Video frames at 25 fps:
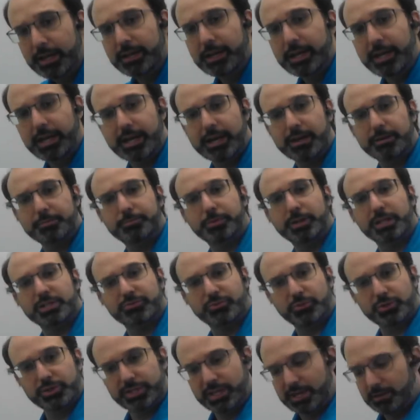And
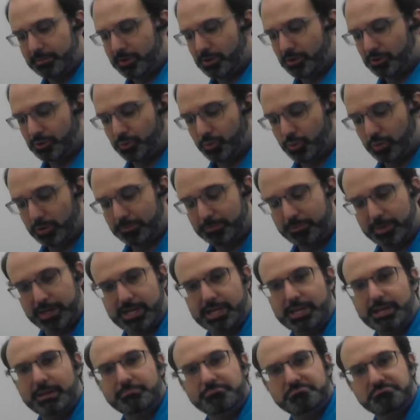+4 centimeters would
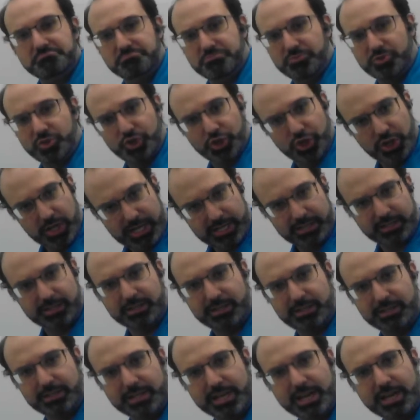be just
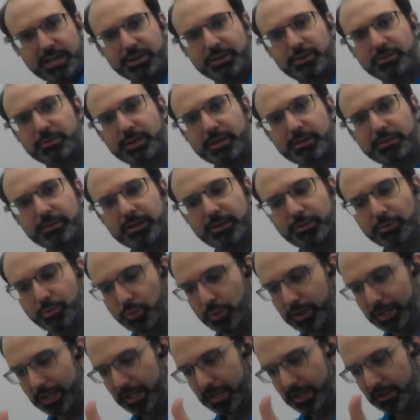as accurate. It
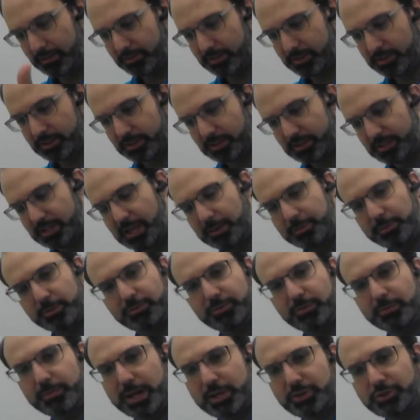would give us the same
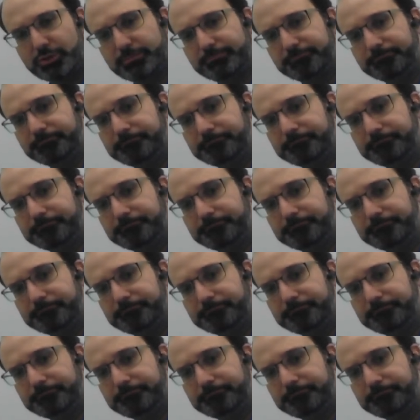information.